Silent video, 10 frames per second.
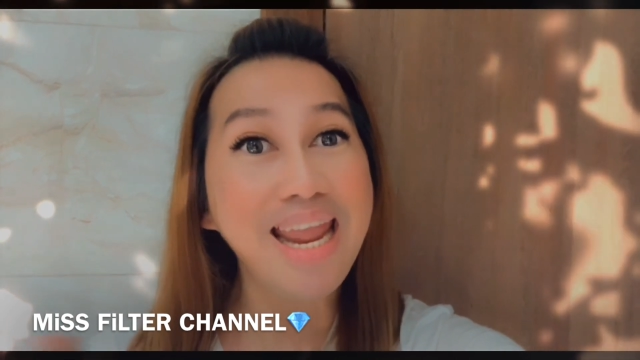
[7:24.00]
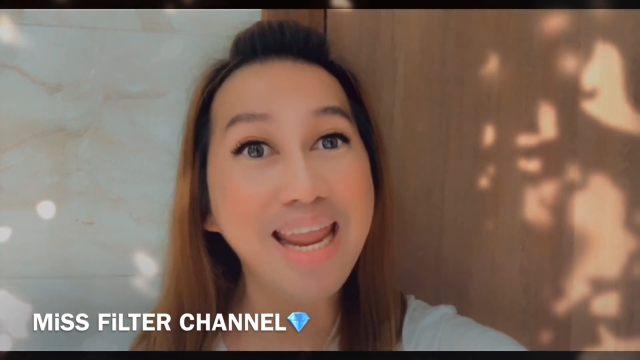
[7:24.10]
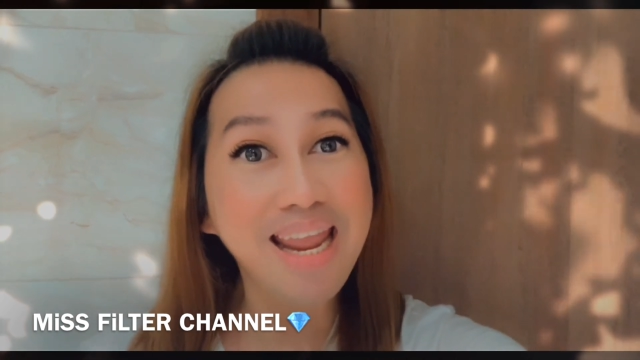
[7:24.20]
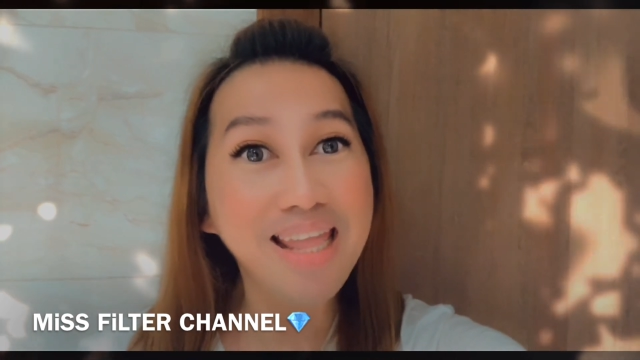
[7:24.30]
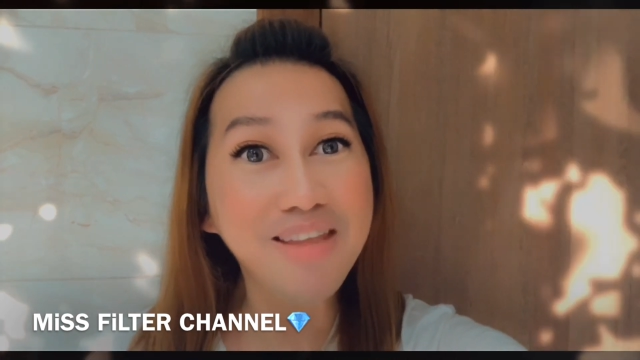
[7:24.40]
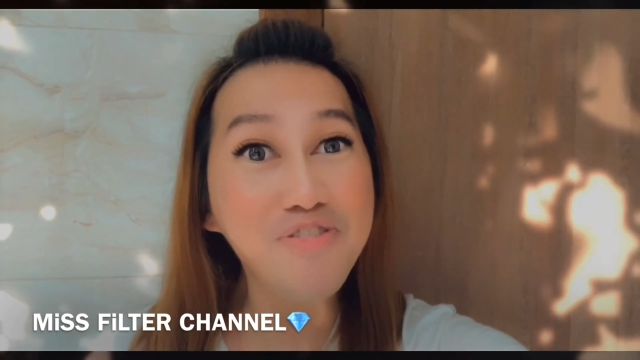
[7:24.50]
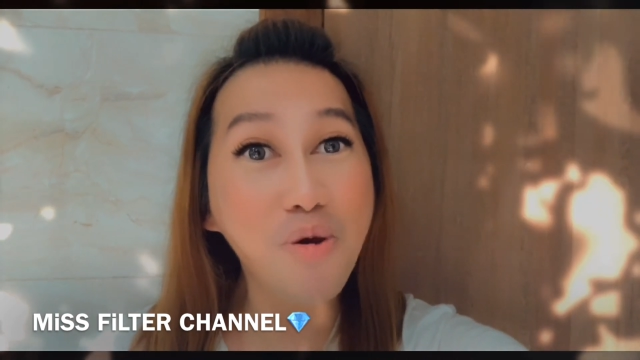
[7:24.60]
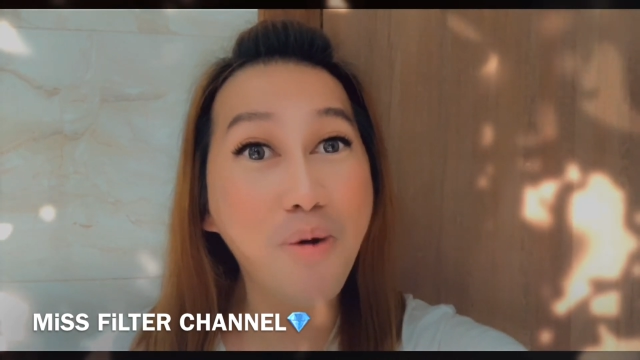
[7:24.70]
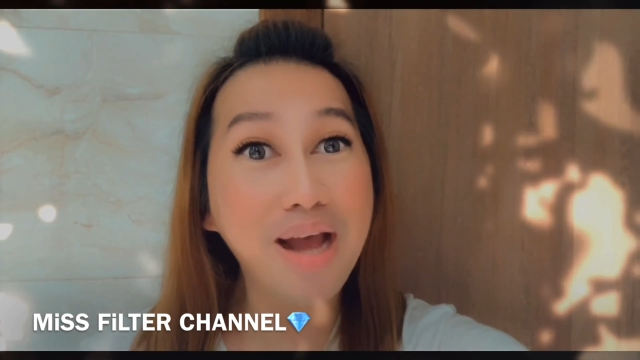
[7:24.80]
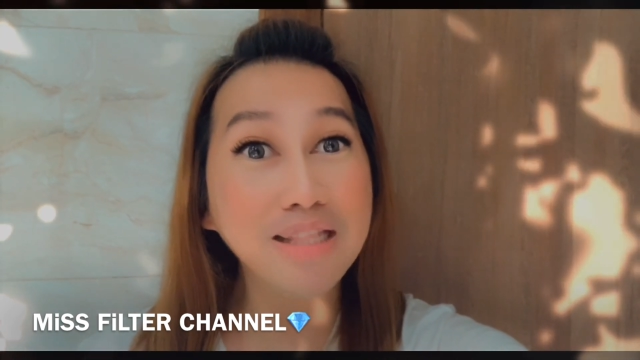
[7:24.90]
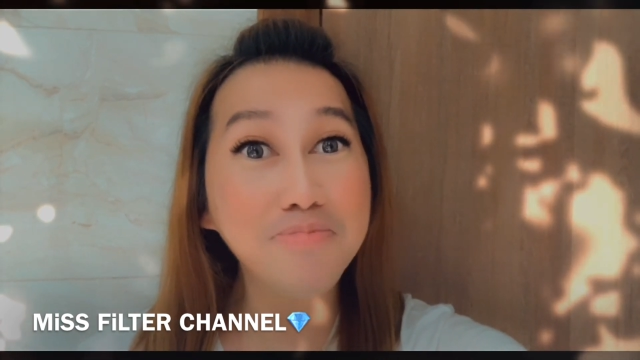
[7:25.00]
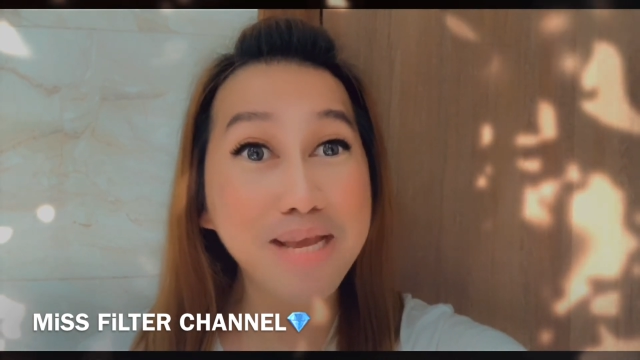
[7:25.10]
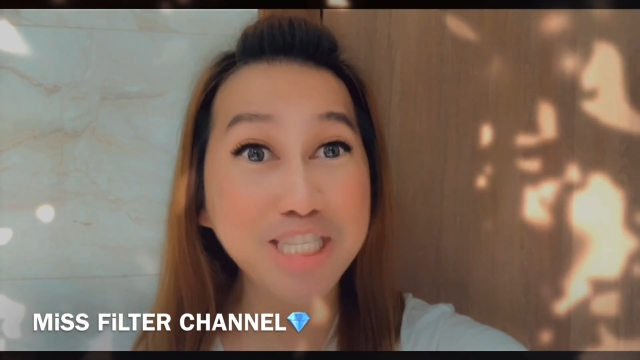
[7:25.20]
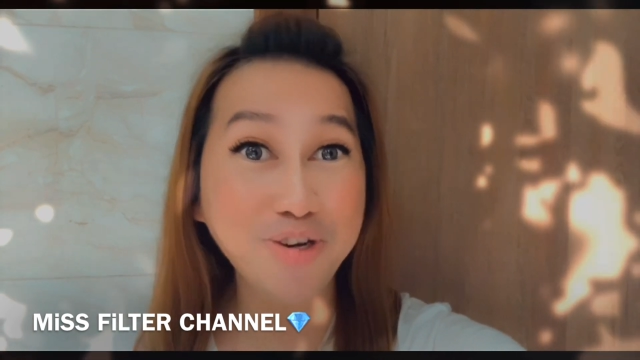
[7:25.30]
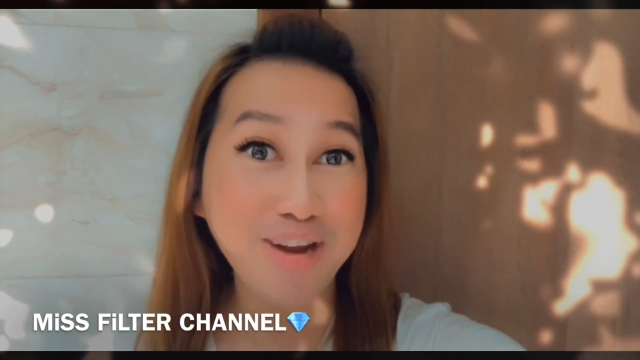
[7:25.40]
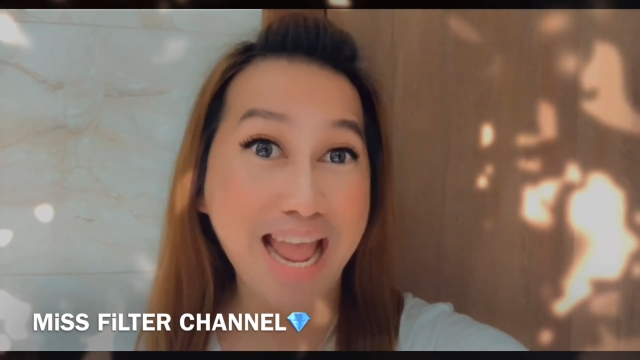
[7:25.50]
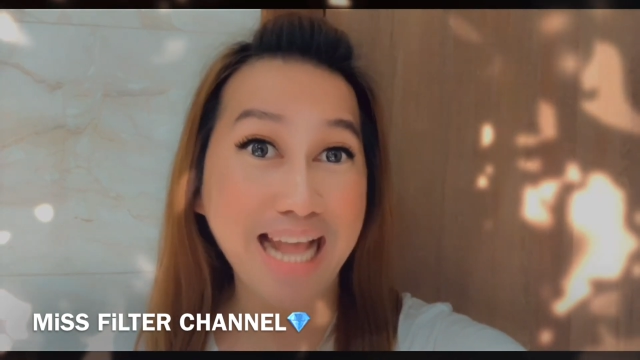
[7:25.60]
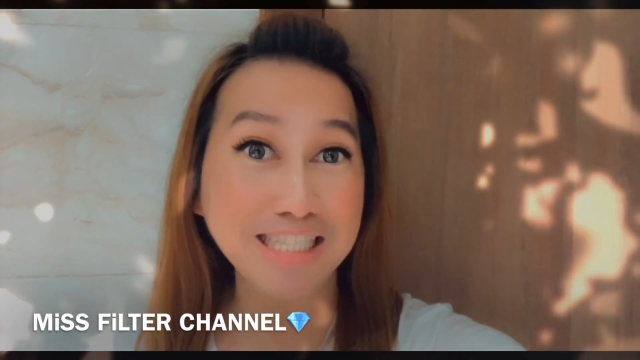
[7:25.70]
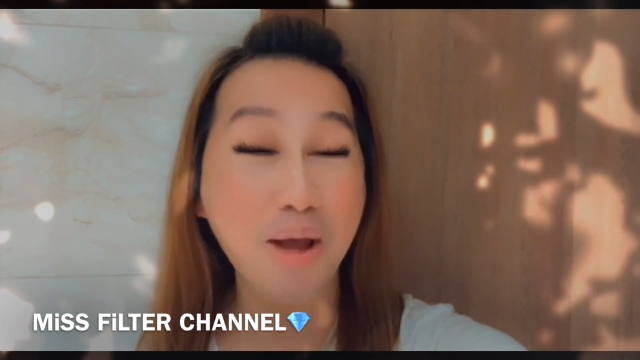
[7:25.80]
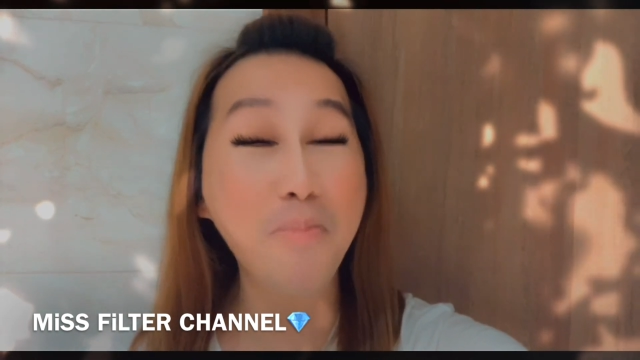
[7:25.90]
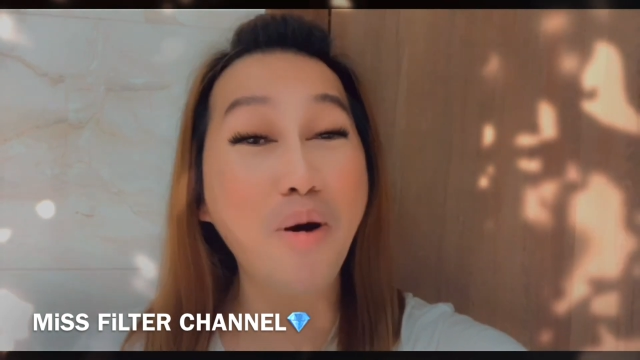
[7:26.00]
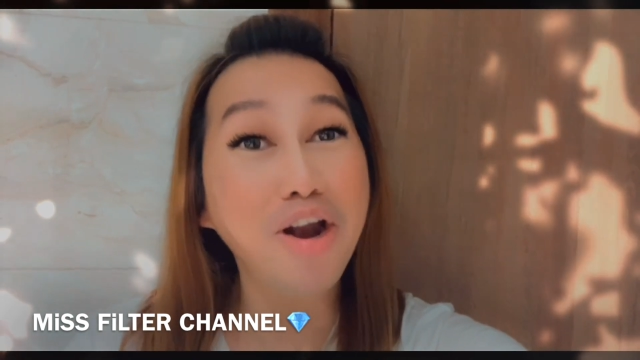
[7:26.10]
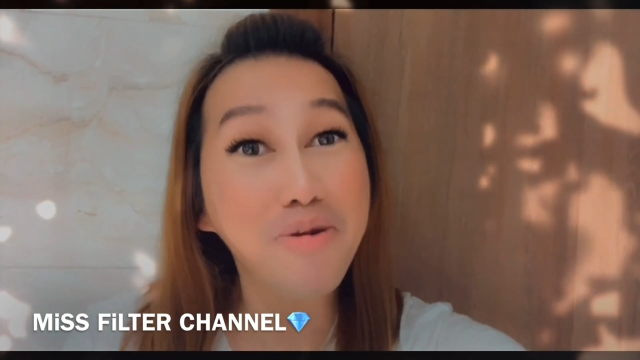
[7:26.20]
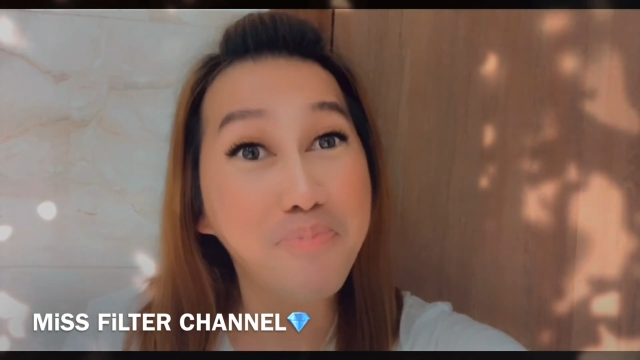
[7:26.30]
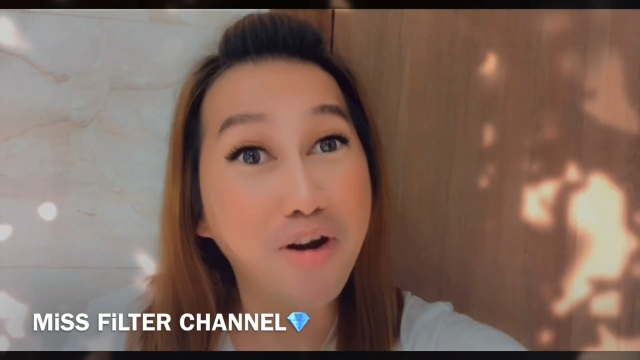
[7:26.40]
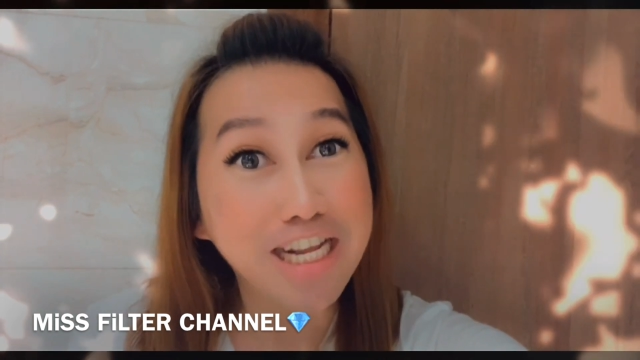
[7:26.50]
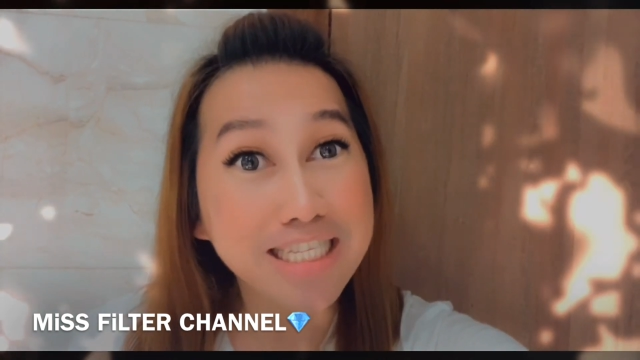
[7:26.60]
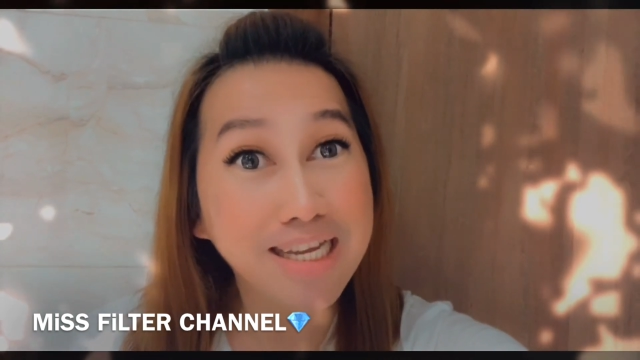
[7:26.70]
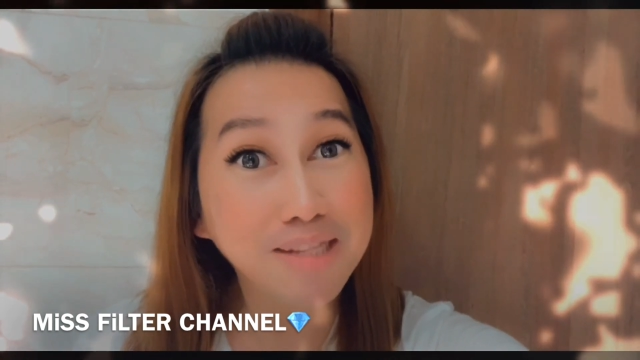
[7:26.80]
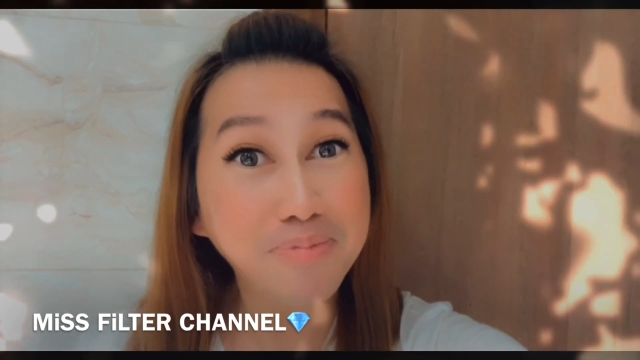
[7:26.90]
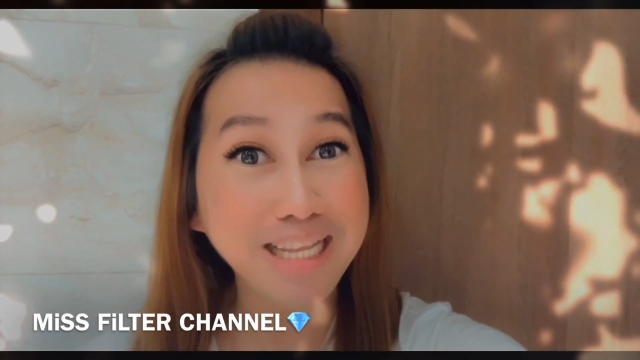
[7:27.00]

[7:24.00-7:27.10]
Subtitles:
And if you want me to react on more of Morissette,